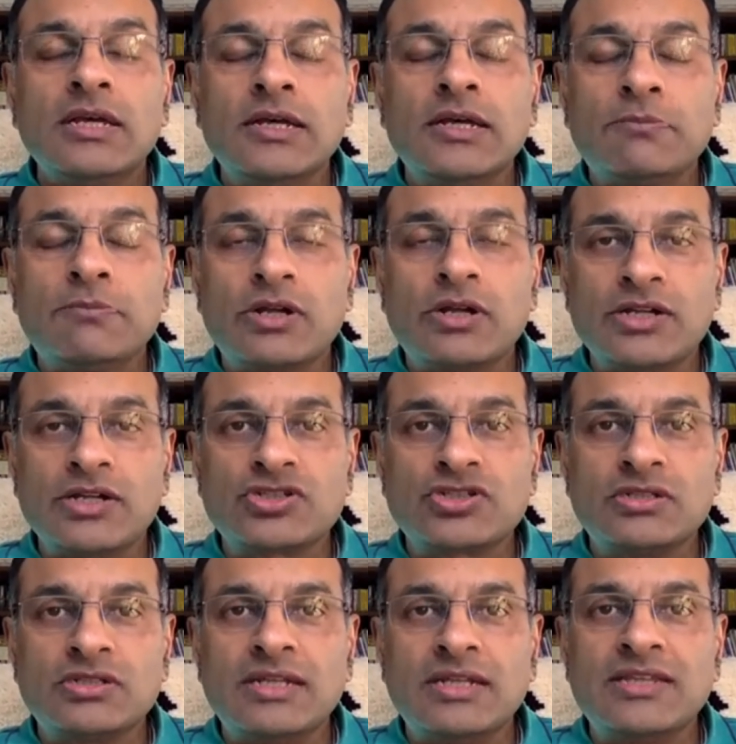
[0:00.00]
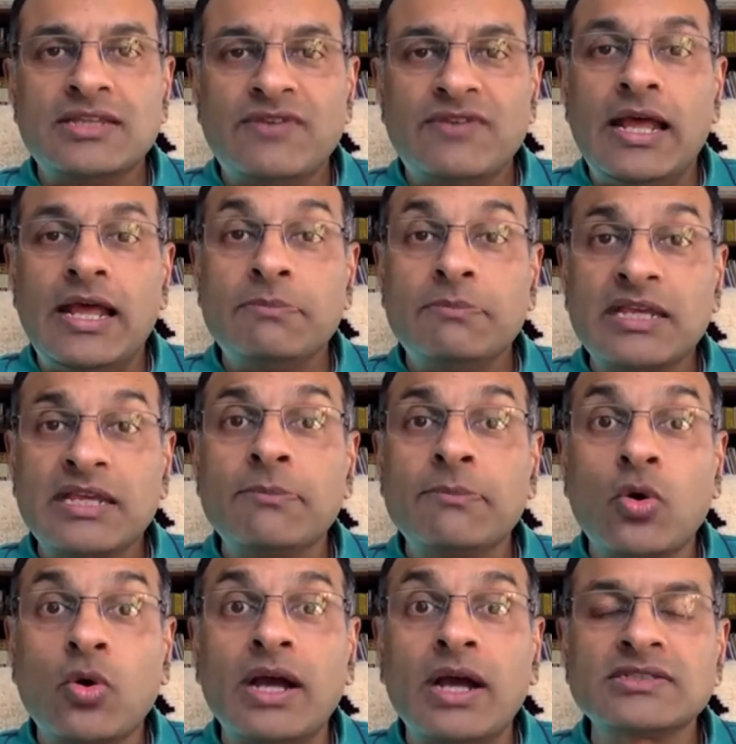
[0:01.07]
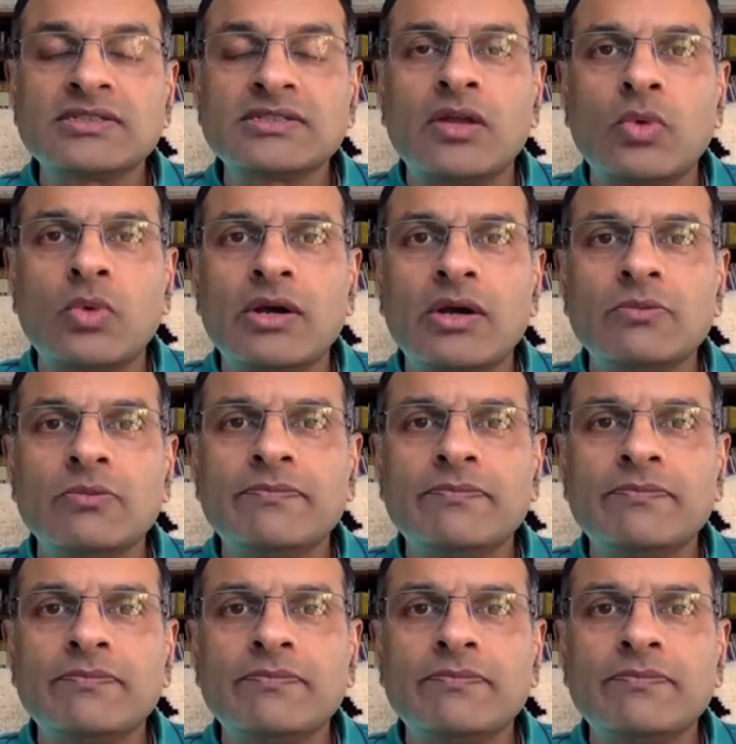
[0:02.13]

production and become quite unwell.